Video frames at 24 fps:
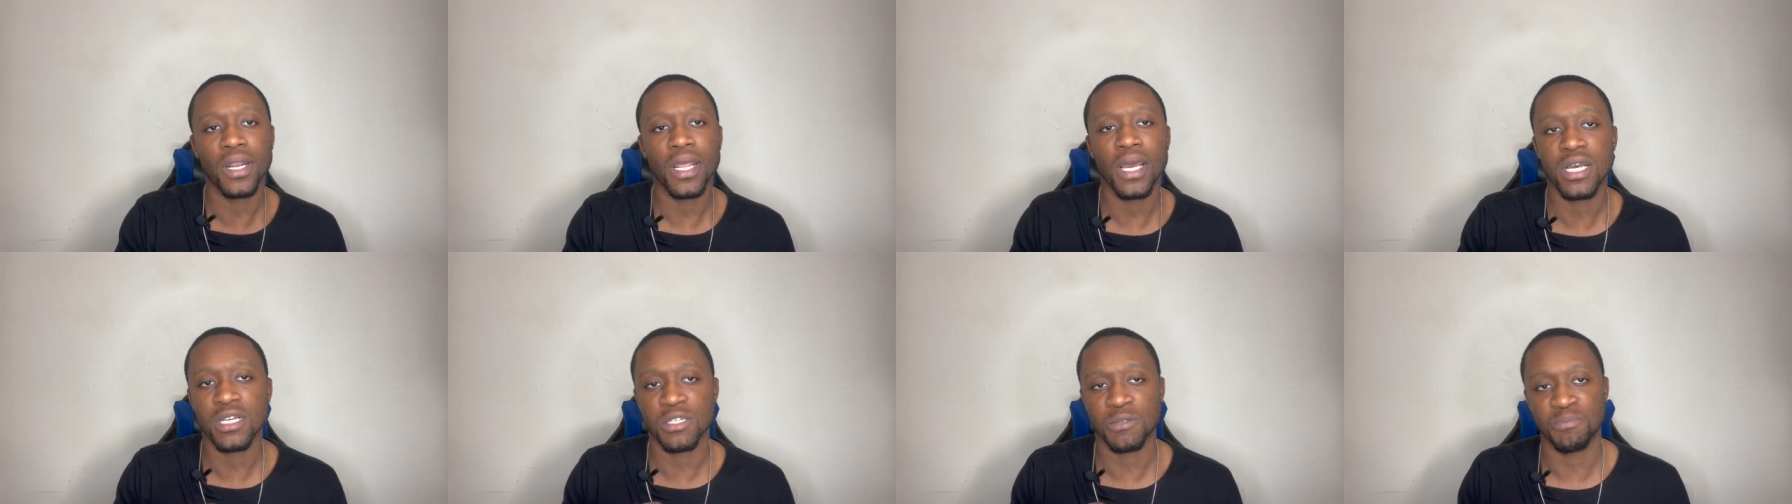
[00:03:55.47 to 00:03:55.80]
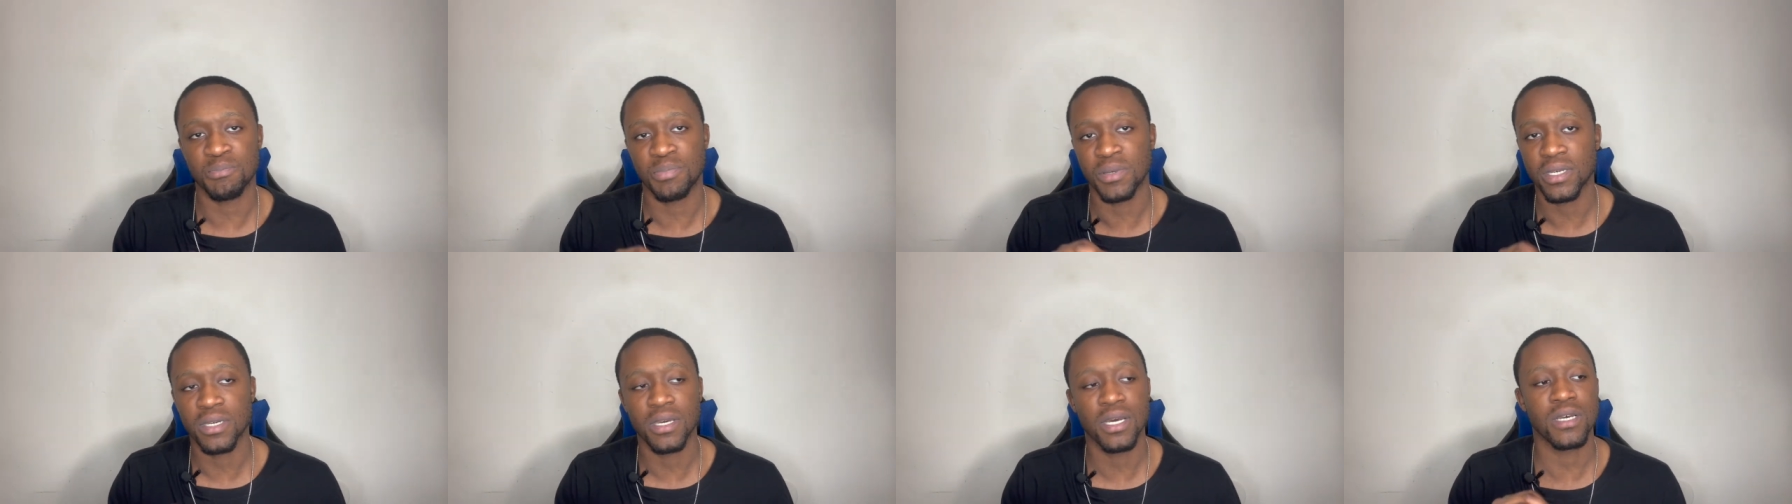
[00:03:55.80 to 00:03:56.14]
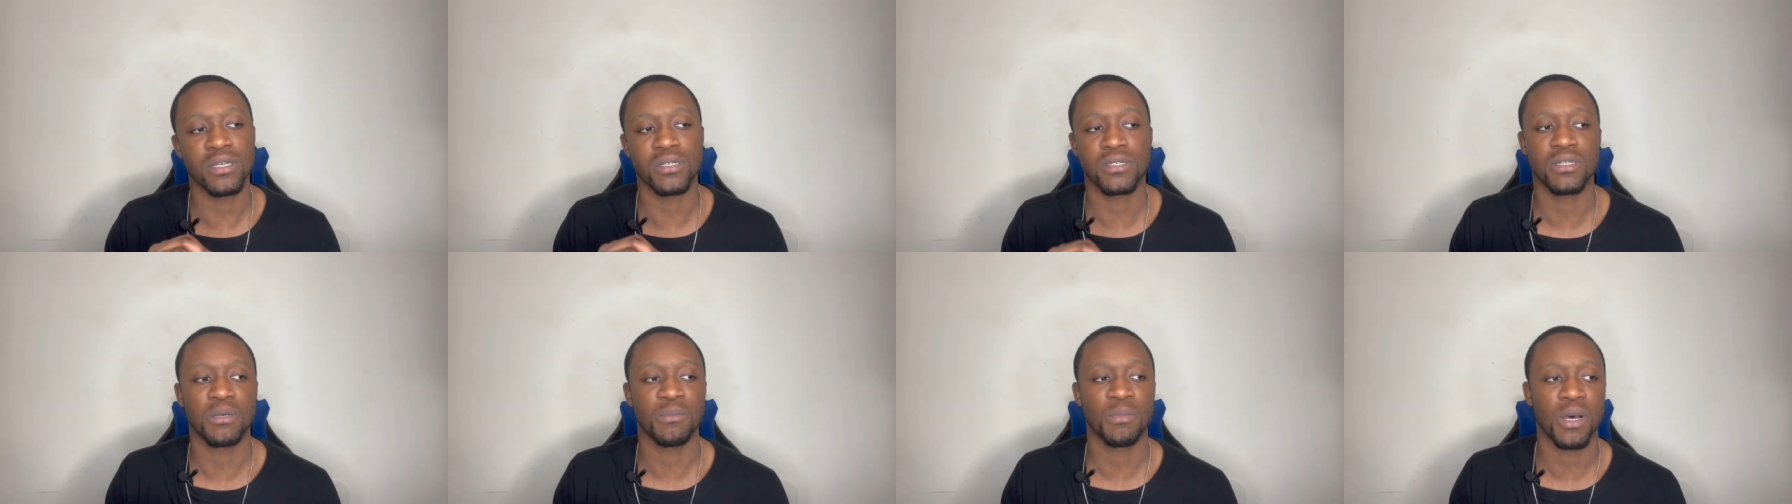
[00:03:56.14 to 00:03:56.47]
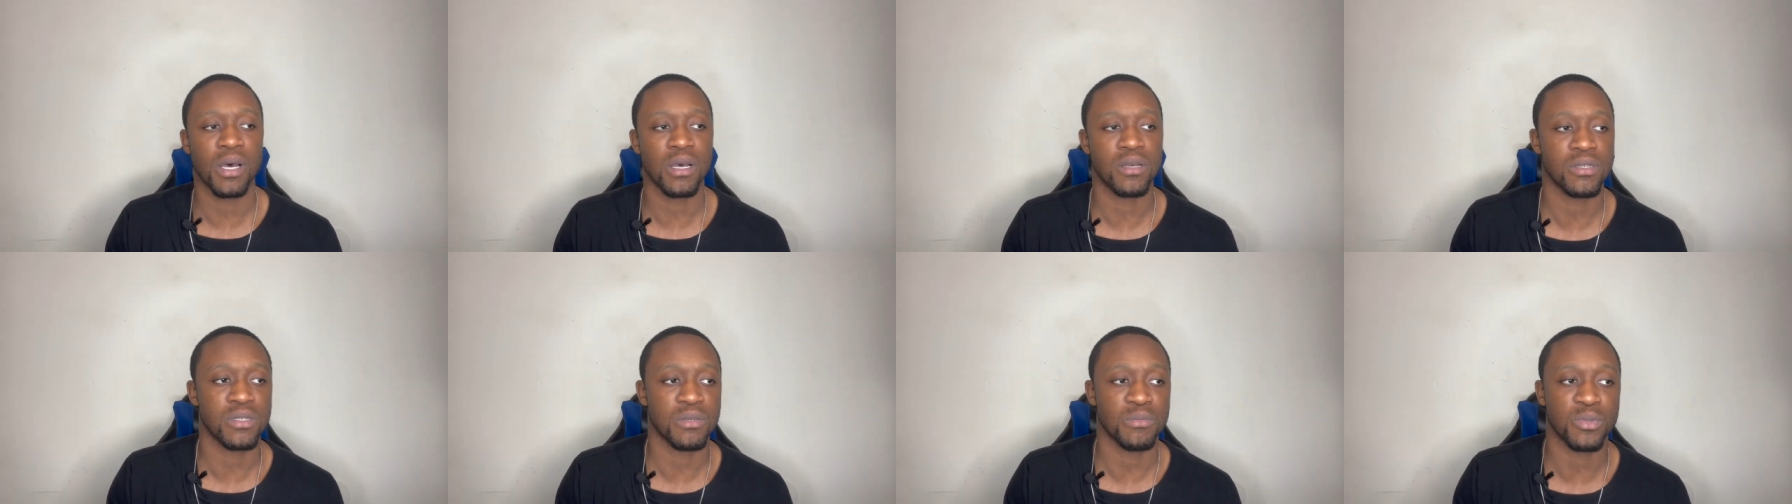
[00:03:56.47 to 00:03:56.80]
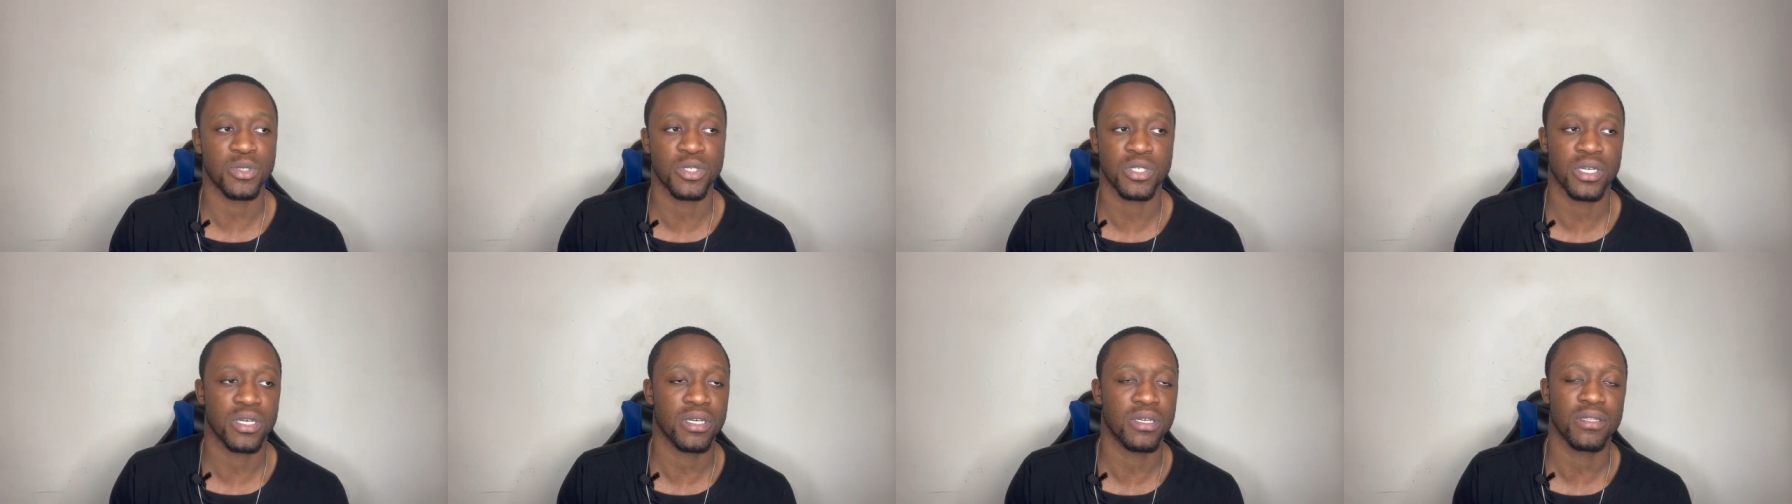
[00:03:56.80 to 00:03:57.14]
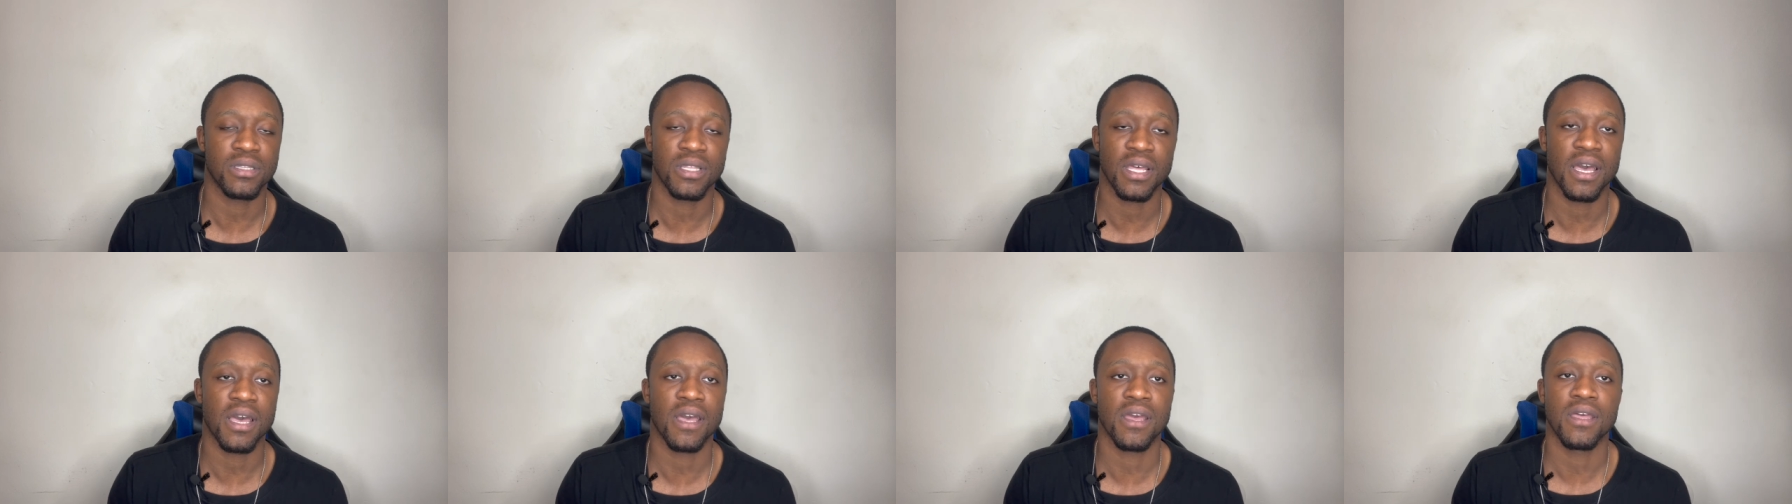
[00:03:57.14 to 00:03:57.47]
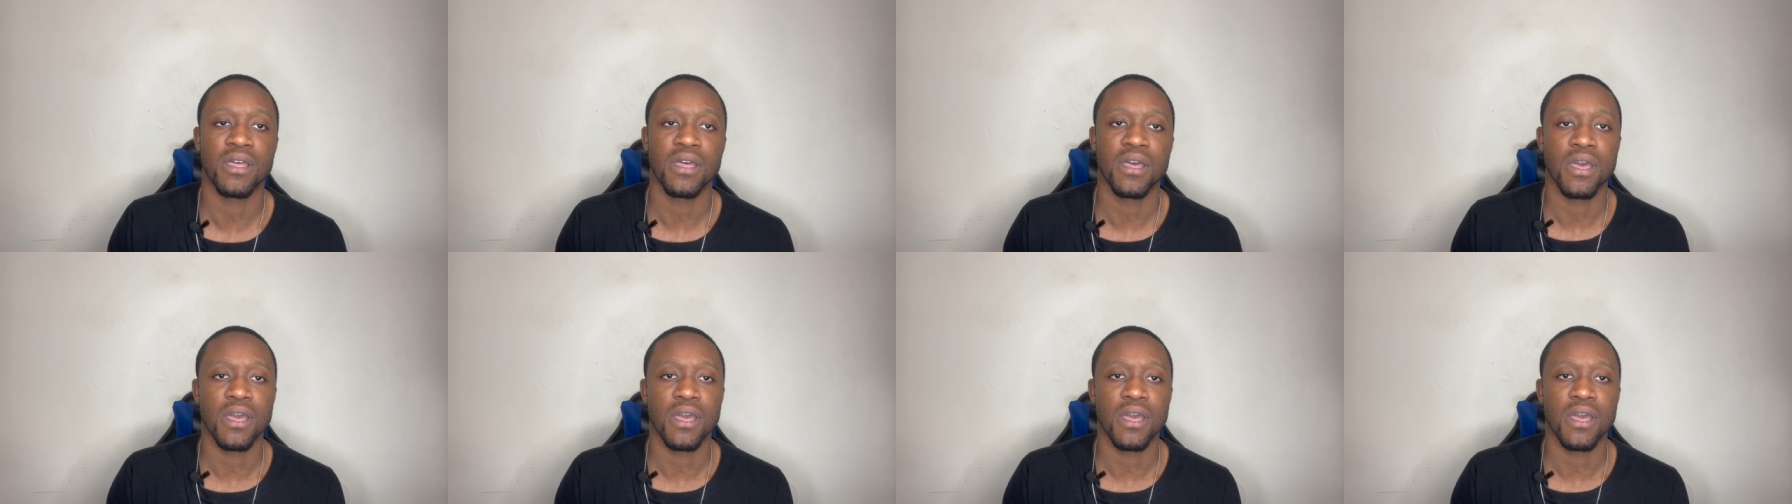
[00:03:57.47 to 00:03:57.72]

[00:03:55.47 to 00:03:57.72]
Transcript: ass BS about some shit that